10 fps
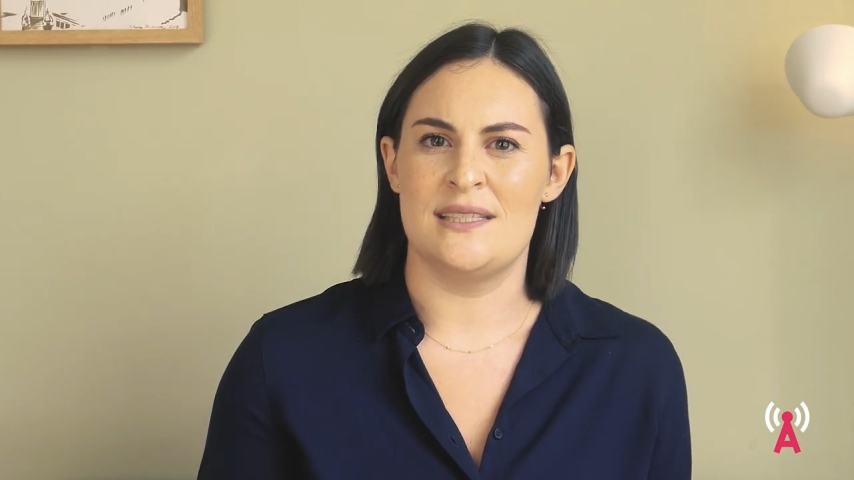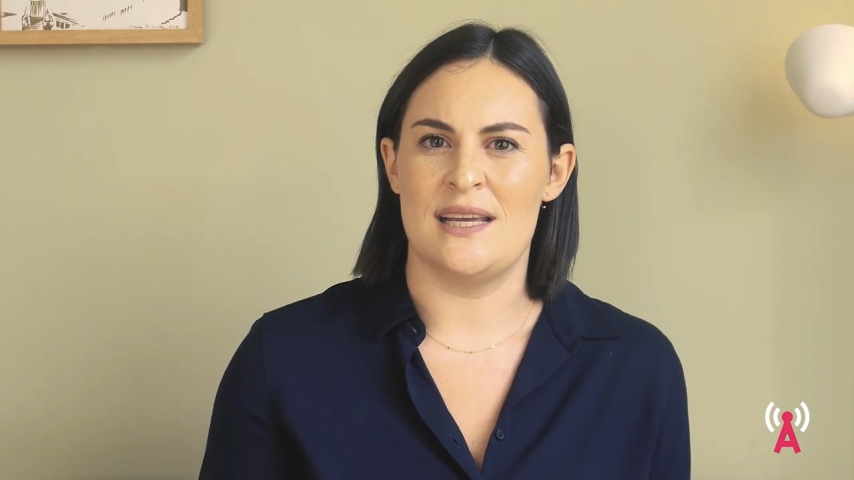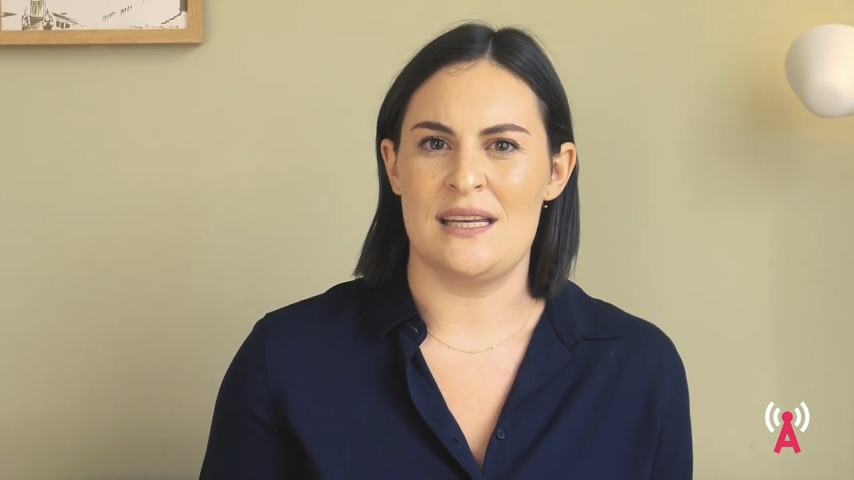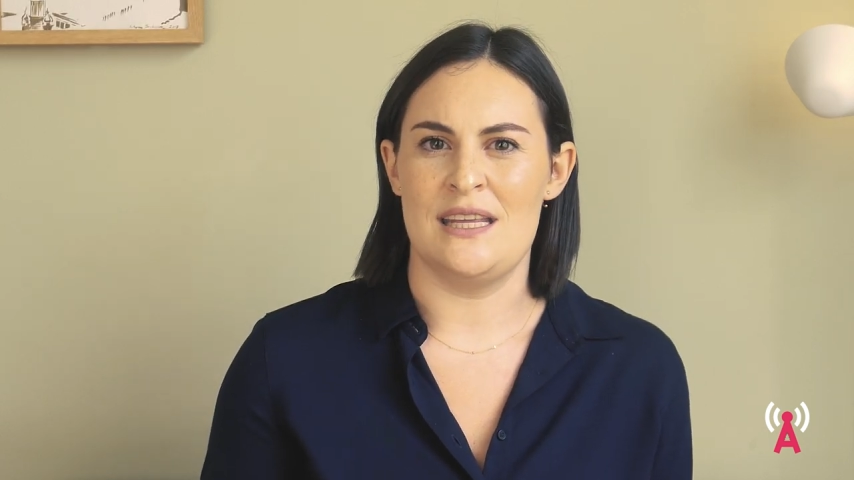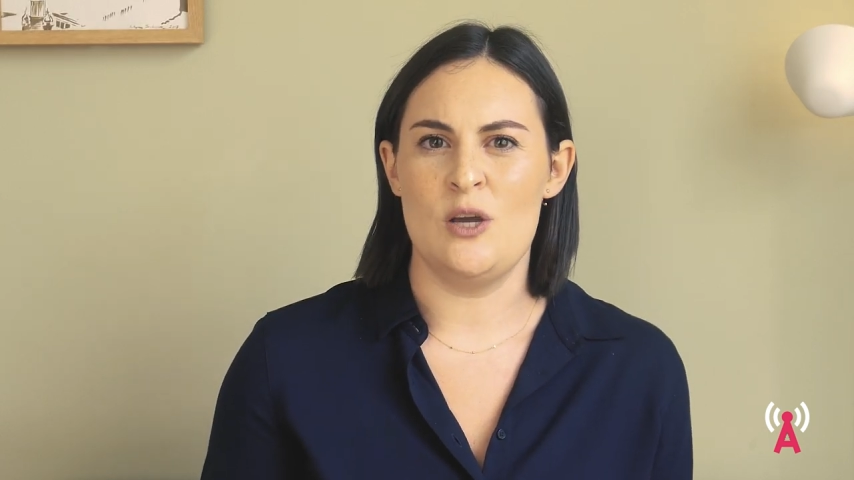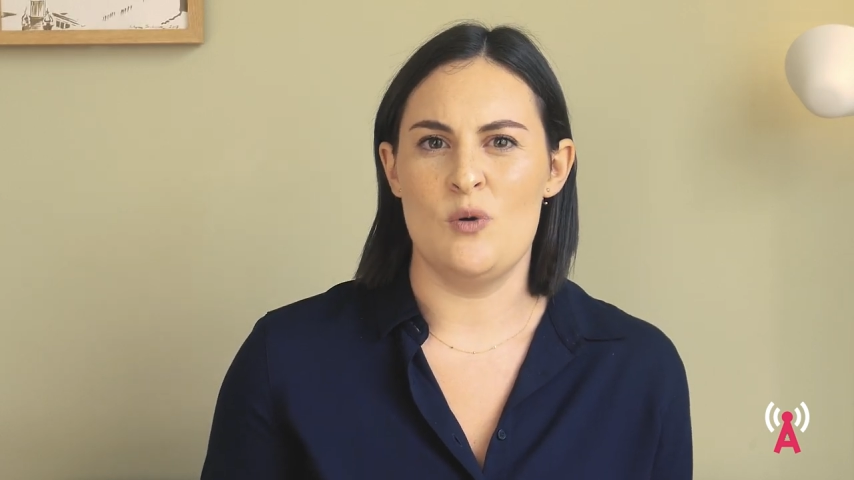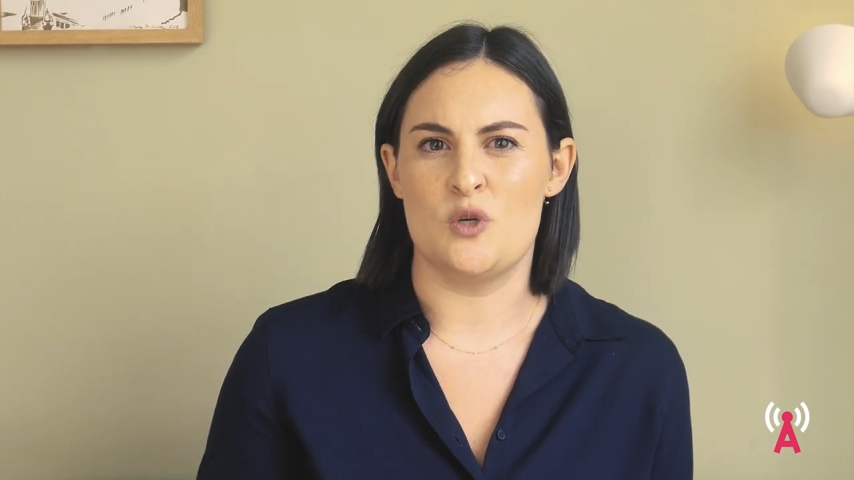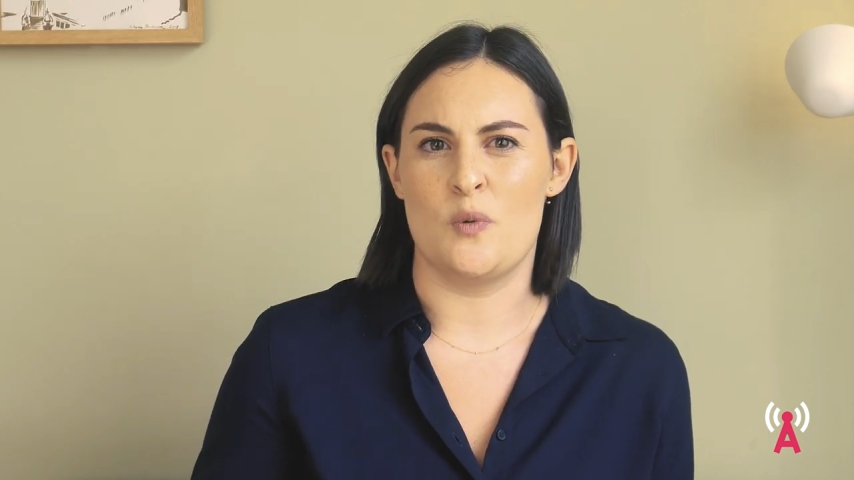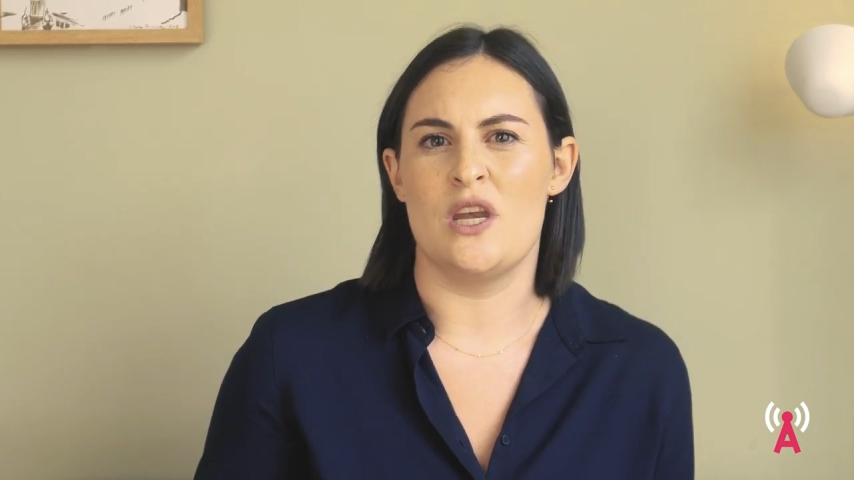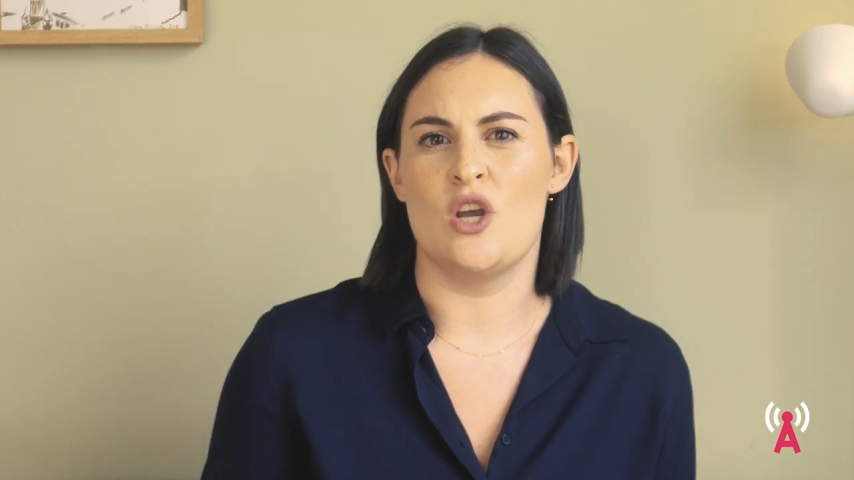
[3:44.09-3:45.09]
technique
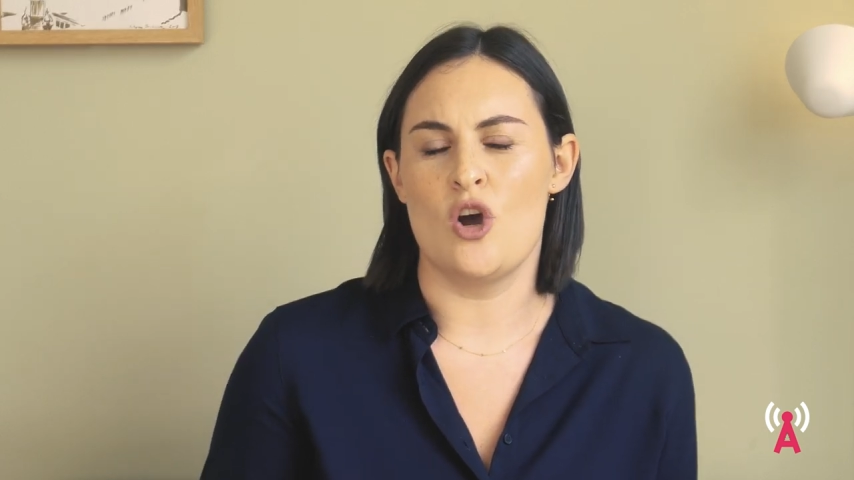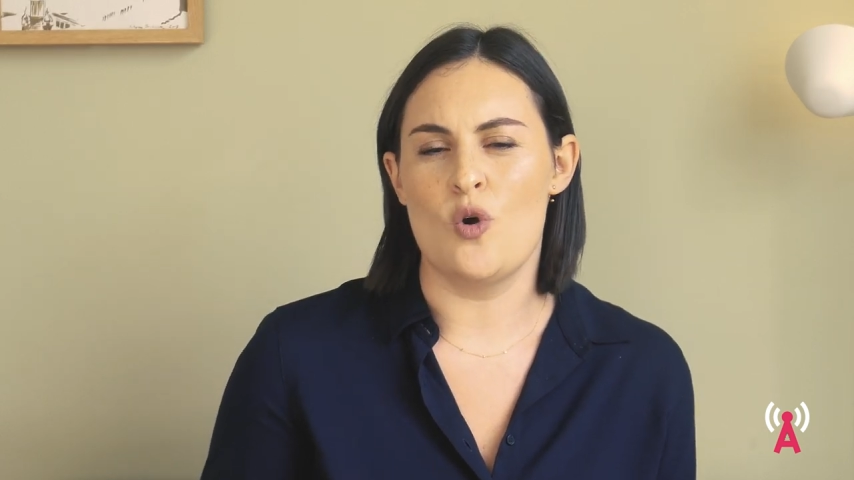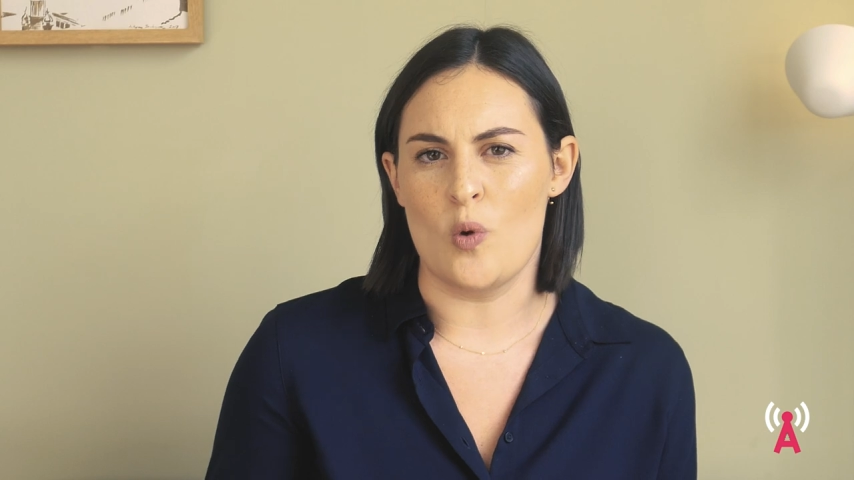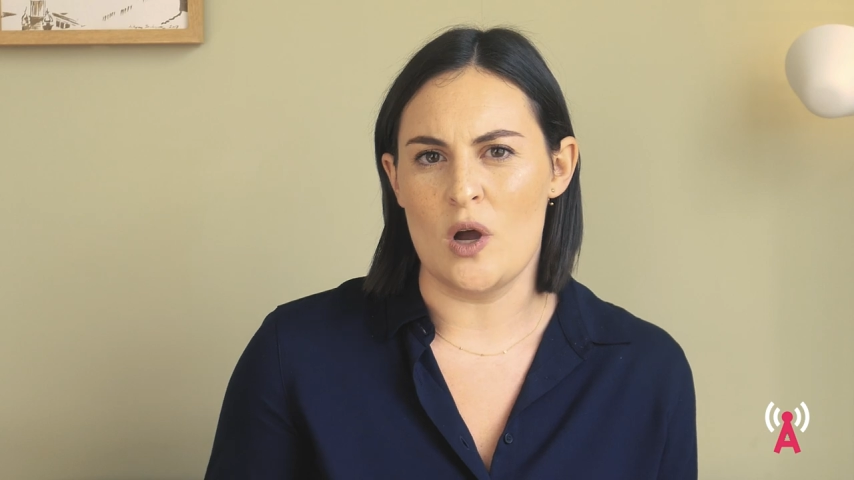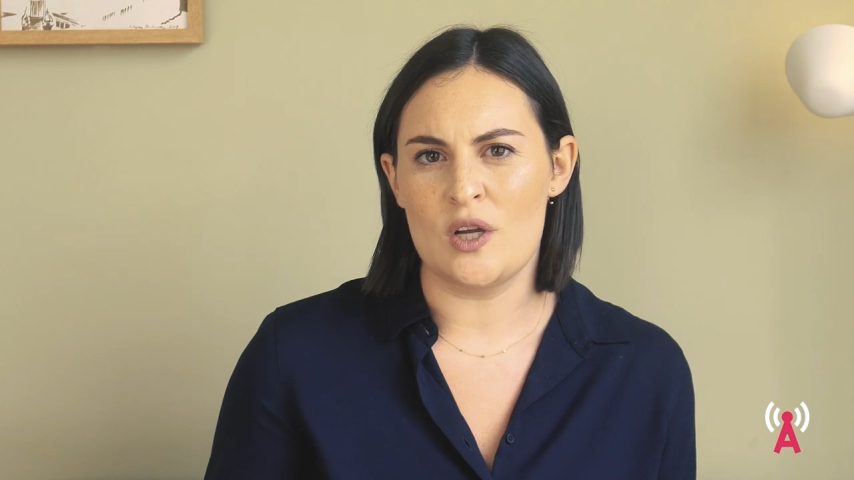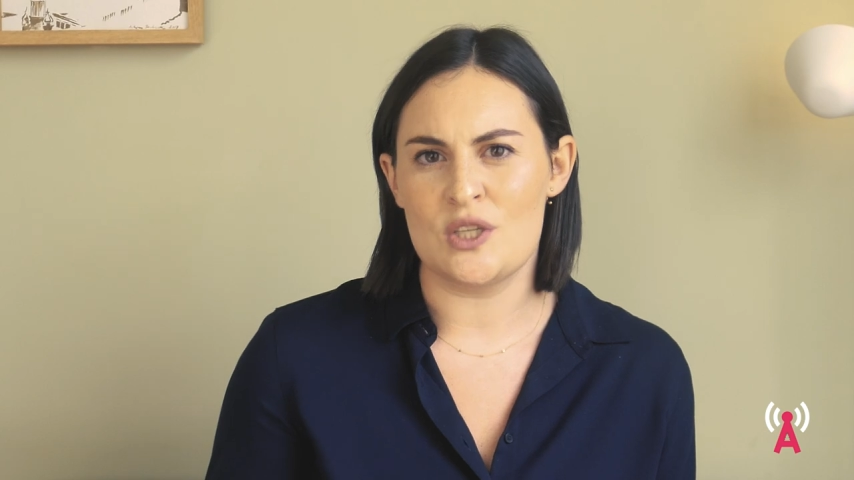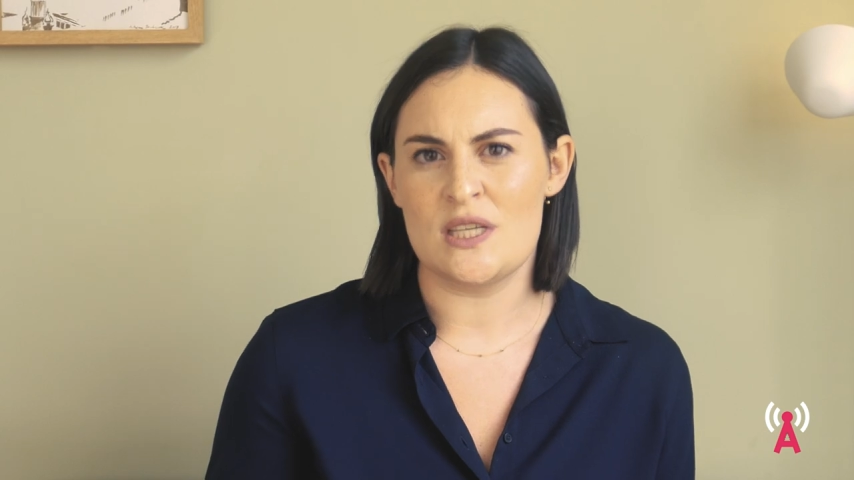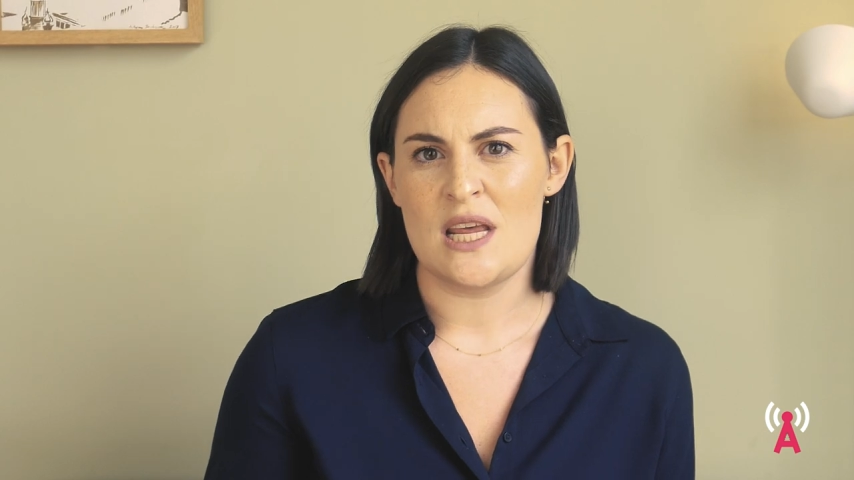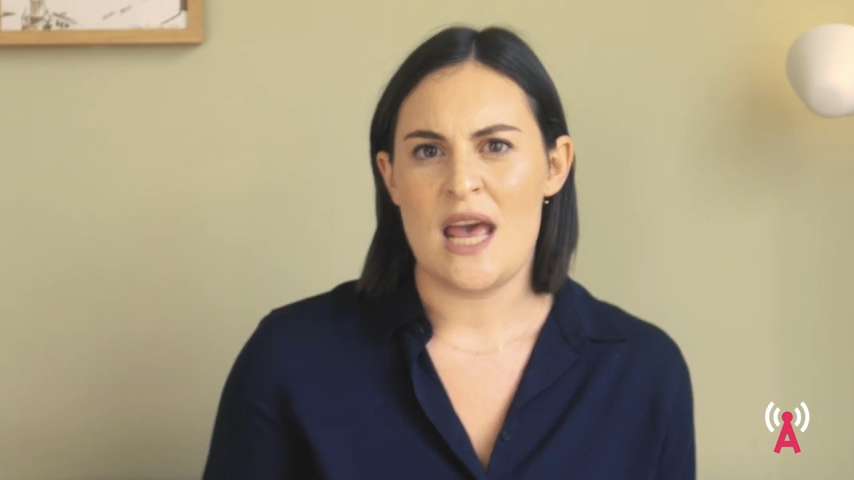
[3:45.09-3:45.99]
which we know works